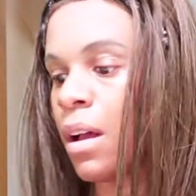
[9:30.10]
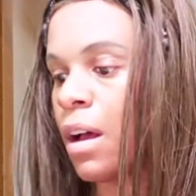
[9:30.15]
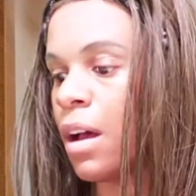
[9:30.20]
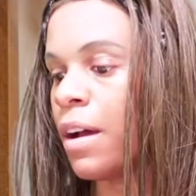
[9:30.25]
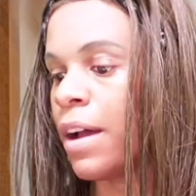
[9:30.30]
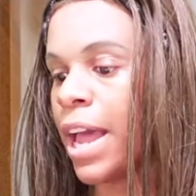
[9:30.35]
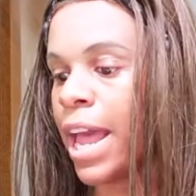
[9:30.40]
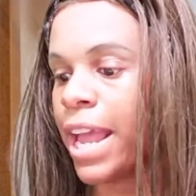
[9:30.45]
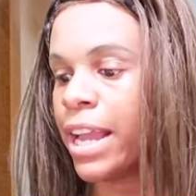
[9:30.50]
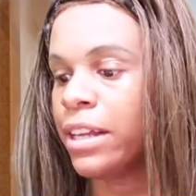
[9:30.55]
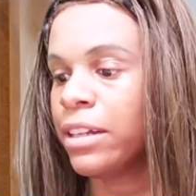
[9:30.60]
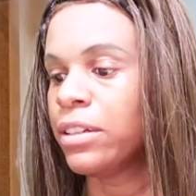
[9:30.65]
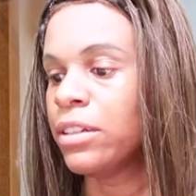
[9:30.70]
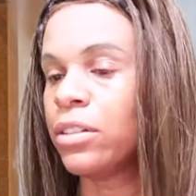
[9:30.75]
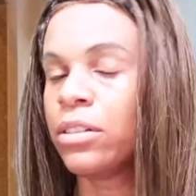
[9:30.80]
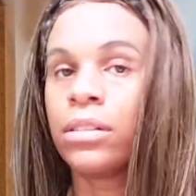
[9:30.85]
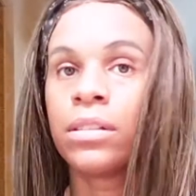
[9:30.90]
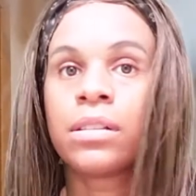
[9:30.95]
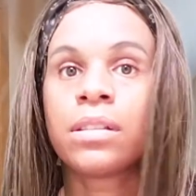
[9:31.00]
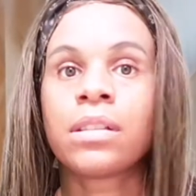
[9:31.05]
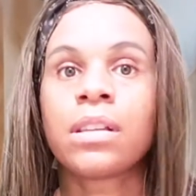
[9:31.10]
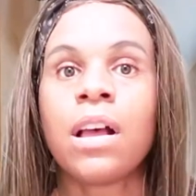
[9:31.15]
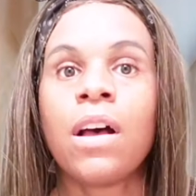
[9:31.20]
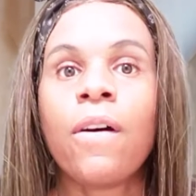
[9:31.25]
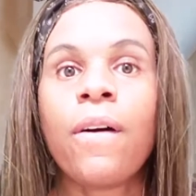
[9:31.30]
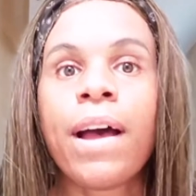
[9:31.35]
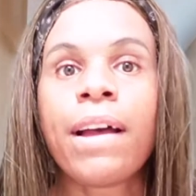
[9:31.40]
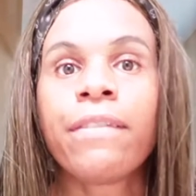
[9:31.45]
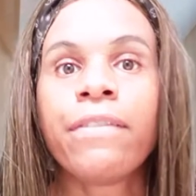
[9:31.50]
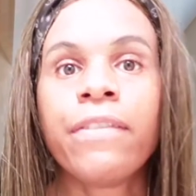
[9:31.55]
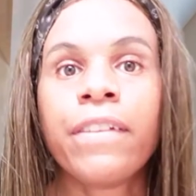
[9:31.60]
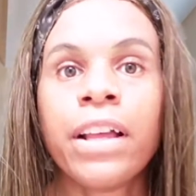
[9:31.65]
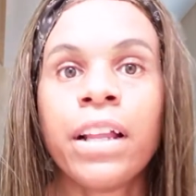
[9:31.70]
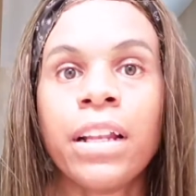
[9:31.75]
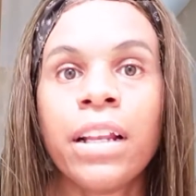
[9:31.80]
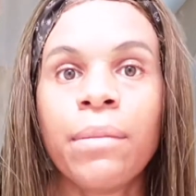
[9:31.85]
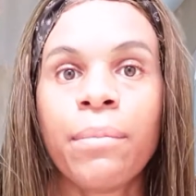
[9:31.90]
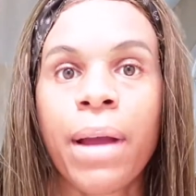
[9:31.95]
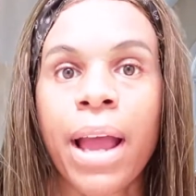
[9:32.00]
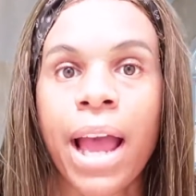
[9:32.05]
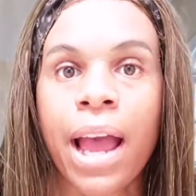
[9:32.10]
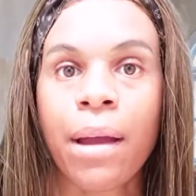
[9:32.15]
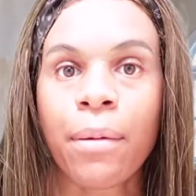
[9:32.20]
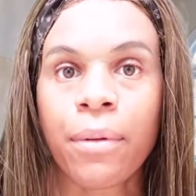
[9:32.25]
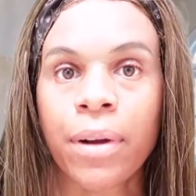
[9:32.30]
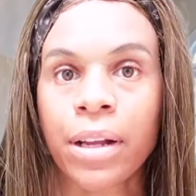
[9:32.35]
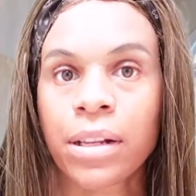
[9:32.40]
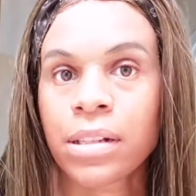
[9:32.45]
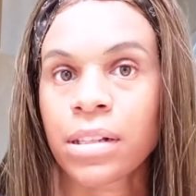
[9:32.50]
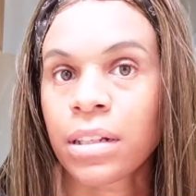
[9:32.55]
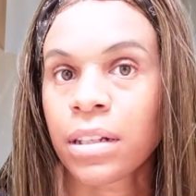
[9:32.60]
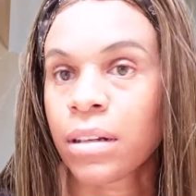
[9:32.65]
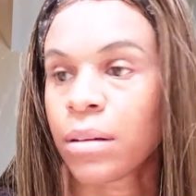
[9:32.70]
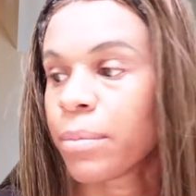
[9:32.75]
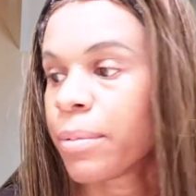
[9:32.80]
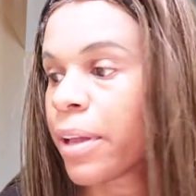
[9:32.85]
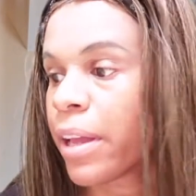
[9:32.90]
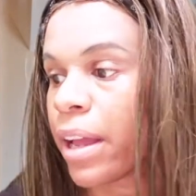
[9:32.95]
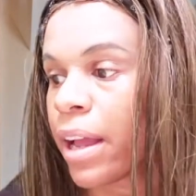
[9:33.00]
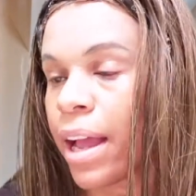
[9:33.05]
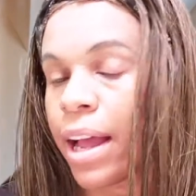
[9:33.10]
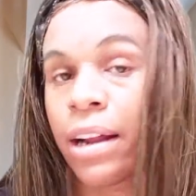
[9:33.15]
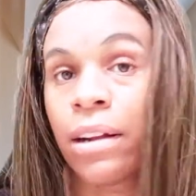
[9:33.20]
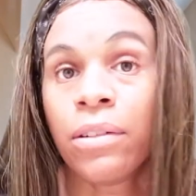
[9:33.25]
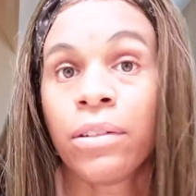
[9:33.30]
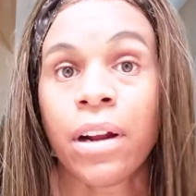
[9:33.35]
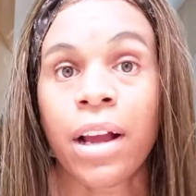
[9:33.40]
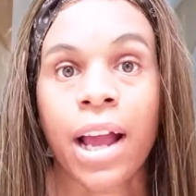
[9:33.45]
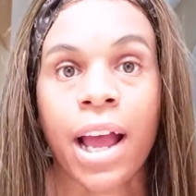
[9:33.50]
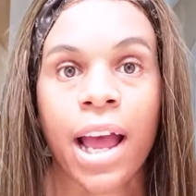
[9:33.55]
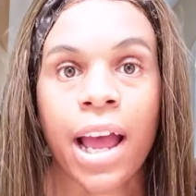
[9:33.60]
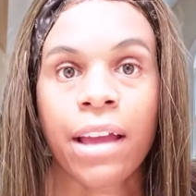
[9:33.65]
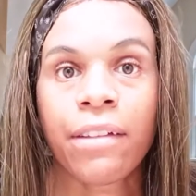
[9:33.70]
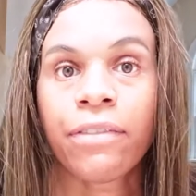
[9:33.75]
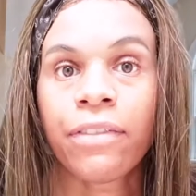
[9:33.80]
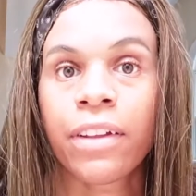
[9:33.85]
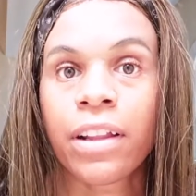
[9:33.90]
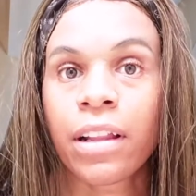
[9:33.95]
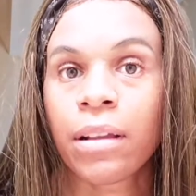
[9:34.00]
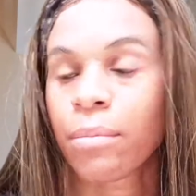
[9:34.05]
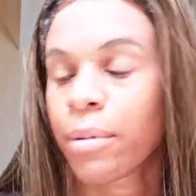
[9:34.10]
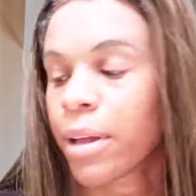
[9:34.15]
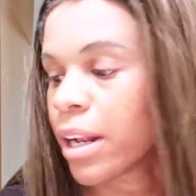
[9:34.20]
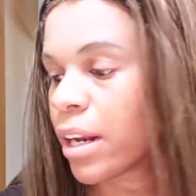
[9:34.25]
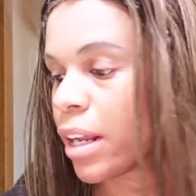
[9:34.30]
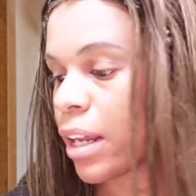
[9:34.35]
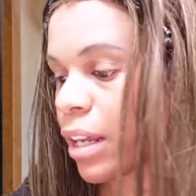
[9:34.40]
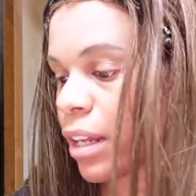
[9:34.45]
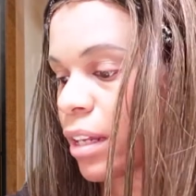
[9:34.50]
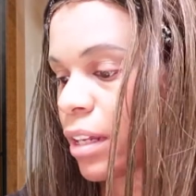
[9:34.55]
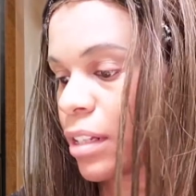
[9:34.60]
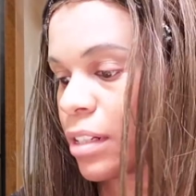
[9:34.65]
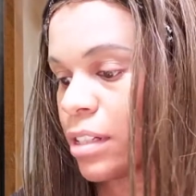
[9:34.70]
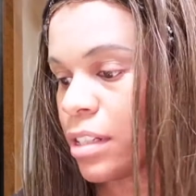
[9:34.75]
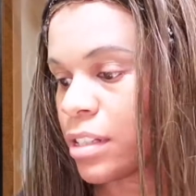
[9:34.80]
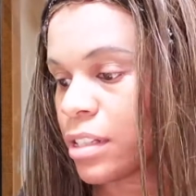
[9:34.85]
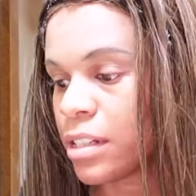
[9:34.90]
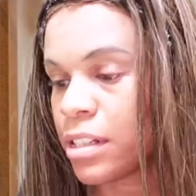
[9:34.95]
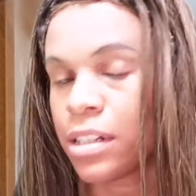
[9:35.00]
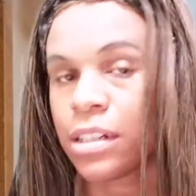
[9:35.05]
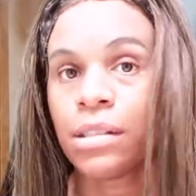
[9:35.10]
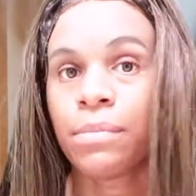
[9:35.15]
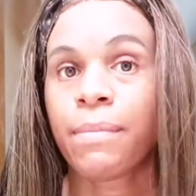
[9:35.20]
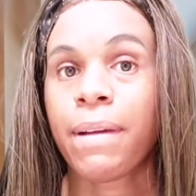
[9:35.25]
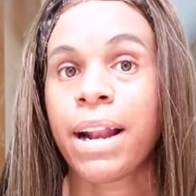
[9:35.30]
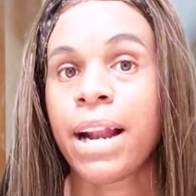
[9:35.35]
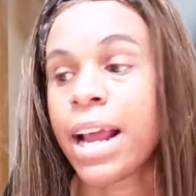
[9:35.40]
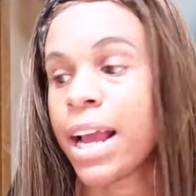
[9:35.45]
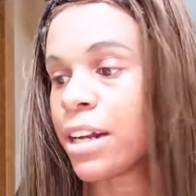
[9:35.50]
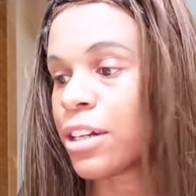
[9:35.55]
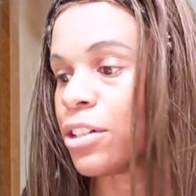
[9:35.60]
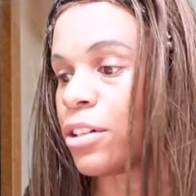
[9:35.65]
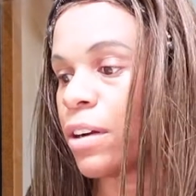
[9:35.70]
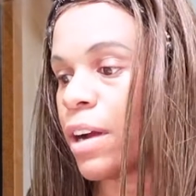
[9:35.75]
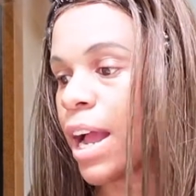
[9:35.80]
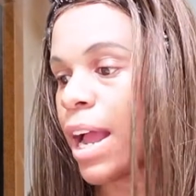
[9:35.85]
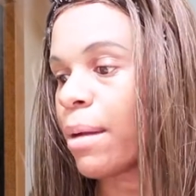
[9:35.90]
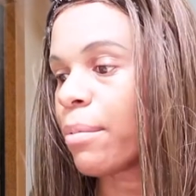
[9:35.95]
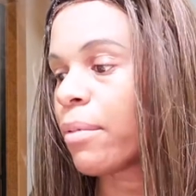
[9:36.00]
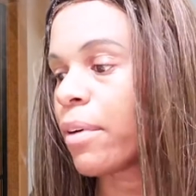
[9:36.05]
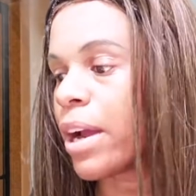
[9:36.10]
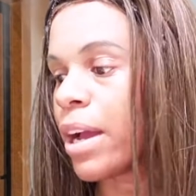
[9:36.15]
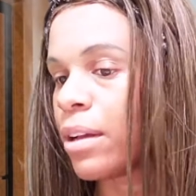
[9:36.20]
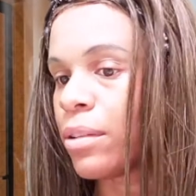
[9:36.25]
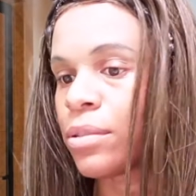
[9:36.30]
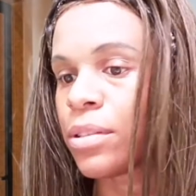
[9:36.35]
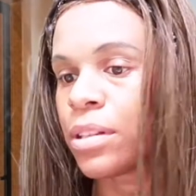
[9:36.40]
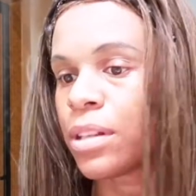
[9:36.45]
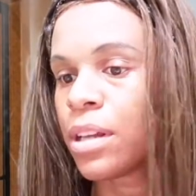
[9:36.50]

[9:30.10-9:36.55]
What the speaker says: Okay, so I filled in my eyebrows a little bit. I don't know how I feel about it. This is just my natural eyebrows.